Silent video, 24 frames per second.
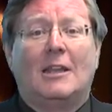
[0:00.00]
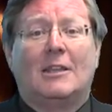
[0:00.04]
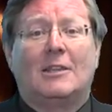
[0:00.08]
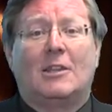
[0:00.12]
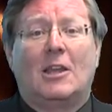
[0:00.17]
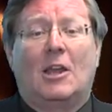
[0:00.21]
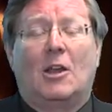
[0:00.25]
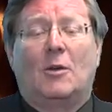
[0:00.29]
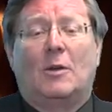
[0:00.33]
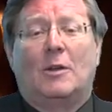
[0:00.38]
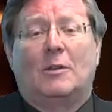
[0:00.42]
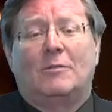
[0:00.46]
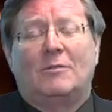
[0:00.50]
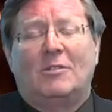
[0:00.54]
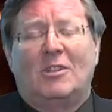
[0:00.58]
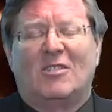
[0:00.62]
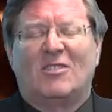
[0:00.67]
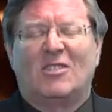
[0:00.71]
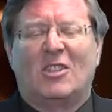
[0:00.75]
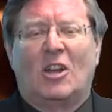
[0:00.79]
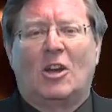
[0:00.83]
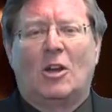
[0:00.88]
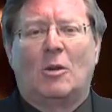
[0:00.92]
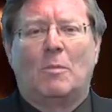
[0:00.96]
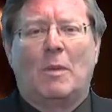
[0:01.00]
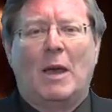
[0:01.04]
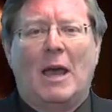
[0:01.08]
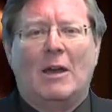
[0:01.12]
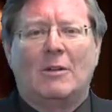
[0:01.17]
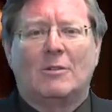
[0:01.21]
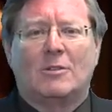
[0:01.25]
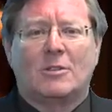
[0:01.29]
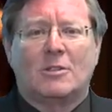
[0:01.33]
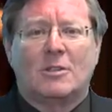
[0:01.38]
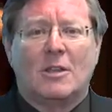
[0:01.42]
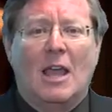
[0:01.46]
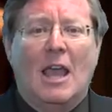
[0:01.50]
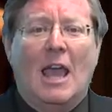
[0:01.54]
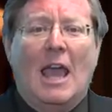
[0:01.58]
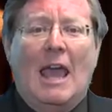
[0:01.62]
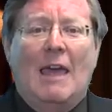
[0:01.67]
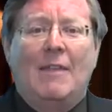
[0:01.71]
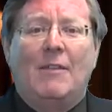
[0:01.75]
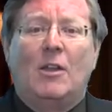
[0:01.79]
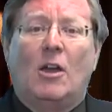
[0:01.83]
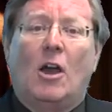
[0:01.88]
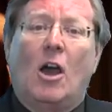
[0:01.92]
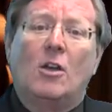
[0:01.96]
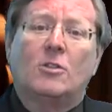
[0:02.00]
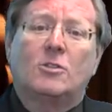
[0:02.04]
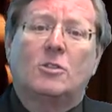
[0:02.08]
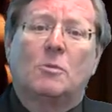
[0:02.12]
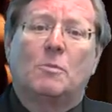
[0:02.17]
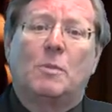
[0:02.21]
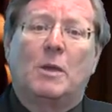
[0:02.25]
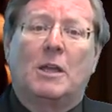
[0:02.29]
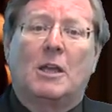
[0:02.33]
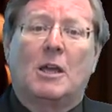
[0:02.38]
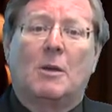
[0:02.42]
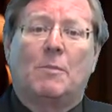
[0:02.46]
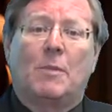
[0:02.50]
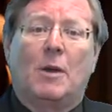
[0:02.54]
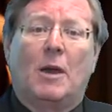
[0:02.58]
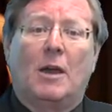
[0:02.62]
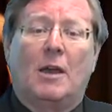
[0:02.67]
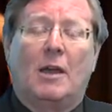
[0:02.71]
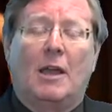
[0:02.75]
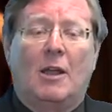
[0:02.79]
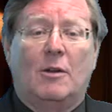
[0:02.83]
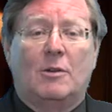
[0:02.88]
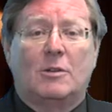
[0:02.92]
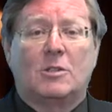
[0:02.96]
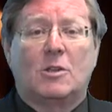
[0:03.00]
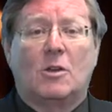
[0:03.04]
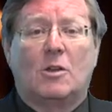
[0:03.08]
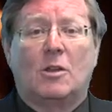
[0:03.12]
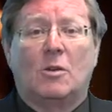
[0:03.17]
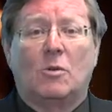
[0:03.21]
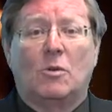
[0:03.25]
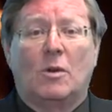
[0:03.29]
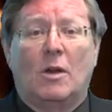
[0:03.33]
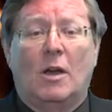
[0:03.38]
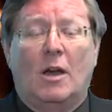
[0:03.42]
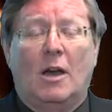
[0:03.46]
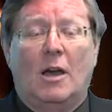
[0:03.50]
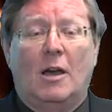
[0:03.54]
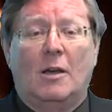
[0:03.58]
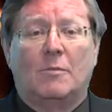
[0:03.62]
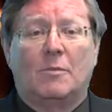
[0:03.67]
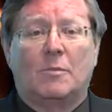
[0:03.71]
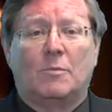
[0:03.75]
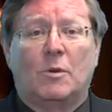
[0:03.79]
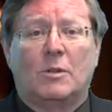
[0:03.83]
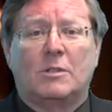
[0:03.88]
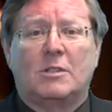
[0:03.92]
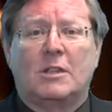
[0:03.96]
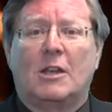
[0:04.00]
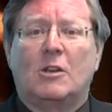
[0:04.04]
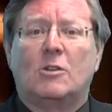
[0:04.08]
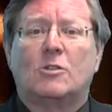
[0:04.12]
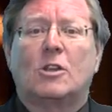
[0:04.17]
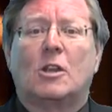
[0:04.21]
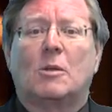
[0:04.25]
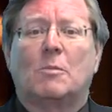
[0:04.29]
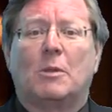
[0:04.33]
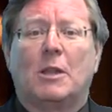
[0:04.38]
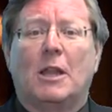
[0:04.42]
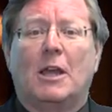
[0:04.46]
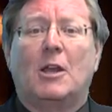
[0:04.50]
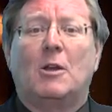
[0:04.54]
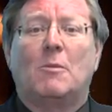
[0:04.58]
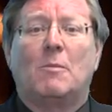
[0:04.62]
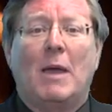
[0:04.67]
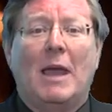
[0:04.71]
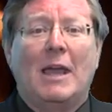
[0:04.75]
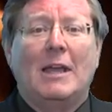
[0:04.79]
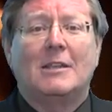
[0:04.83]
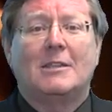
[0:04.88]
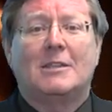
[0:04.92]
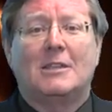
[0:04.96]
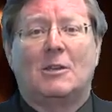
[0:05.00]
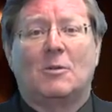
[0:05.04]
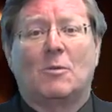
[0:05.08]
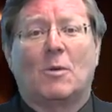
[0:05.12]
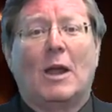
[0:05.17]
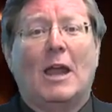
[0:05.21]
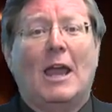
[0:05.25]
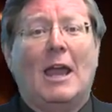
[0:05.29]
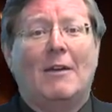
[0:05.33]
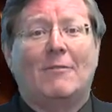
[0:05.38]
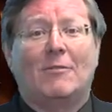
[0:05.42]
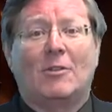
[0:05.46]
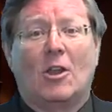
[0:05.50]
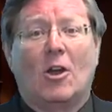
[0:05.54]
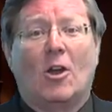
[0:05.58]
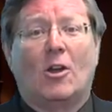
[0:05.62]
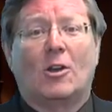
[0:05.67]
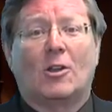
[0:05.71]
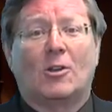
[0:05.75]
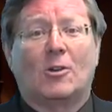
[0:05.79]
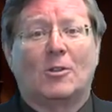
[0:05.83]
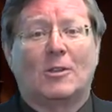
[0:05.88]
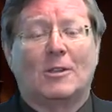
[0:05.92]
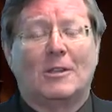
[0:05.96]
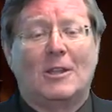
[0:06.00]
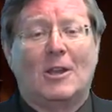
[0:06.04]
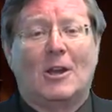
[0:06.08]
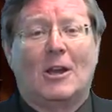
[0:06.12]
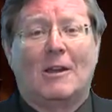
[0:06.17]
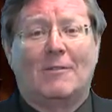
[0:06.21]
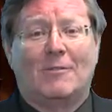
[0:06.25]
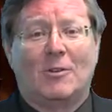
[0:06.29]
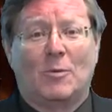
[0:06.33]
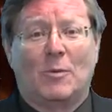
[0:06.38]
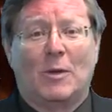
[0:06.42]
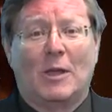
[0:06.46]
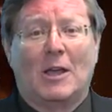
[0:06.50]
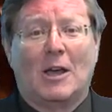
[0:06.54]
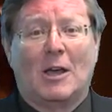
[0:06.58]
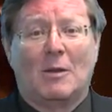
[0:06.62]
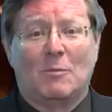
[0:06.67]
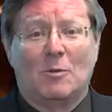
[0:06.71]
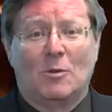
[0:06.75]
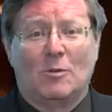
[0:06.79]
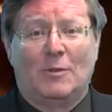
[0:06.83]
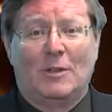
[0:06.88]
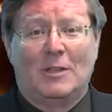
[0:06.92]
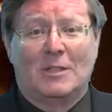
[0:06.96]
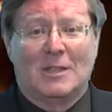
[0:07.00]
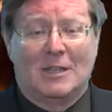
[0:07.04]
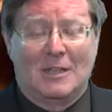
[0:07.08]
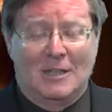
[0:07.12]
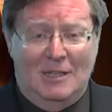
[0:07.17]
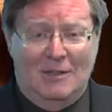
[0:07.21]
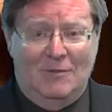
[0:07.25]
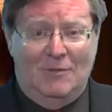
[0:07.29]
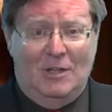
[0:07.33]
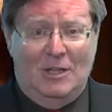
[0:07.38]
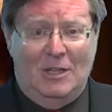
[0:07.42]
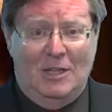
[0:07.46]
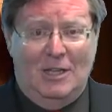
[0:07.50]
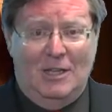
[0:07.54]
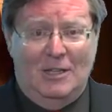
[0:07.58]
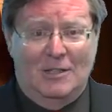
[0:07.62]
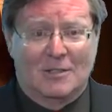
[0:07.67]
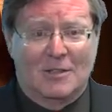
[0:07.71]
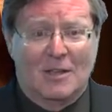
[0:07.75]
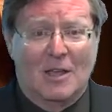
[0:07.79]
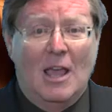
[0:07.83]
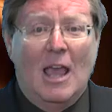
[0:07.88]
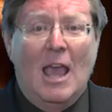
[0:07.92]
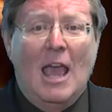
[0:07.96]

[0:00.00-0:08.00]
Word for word: There, you know, thereabouts. And they also pick up uh, Arizona, uh, was it Arizona Player Magazine, where I have an article in there every week on movies and D V Ds.